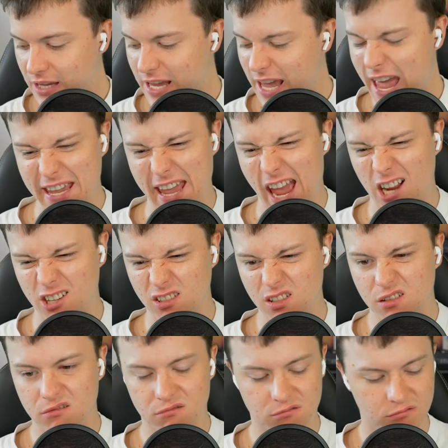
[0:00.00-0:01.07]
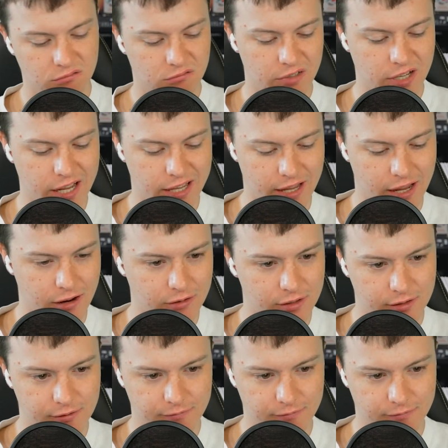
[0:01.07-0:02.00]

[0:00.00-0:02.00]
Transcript: it counts. It counts.